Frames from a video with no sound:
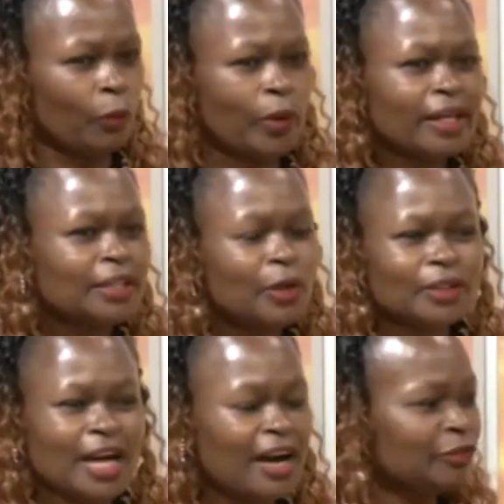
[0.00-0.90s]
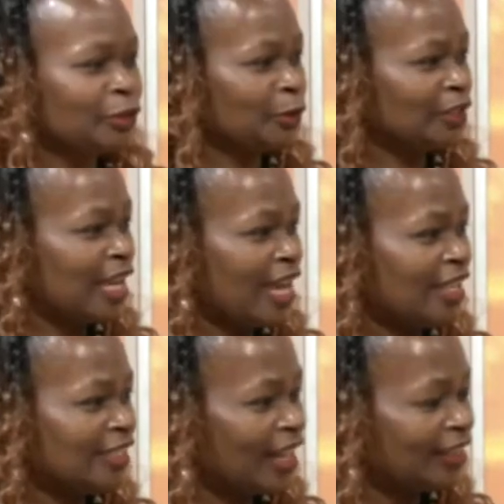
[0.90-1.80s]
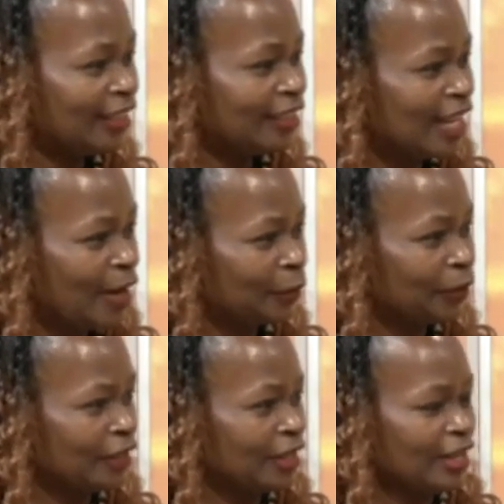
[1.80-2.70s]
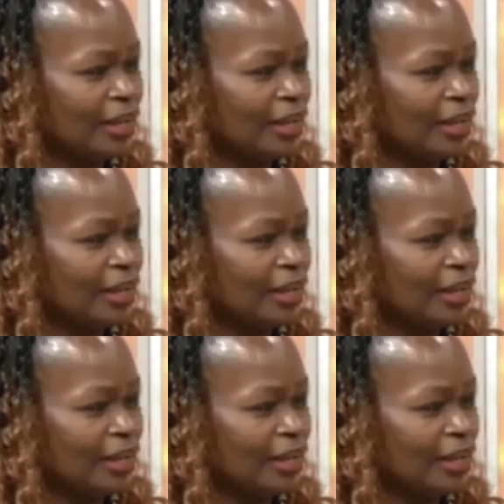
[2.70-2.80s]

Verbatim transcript: We don't have to tear each other down uh-huh.